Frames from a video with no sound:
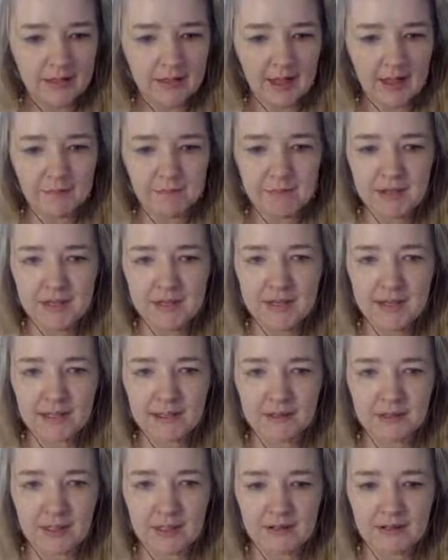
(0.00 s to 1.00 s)
I mean, you
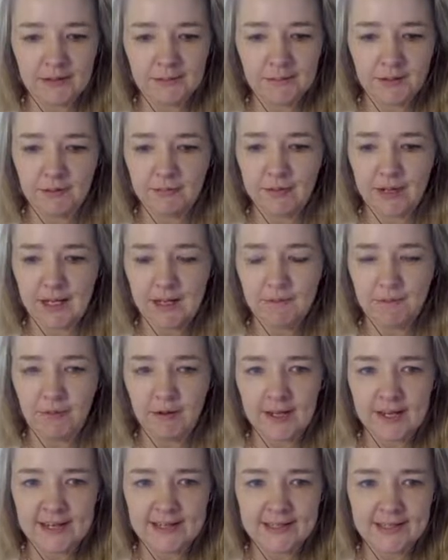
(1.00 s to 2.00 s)
cleared them already, right?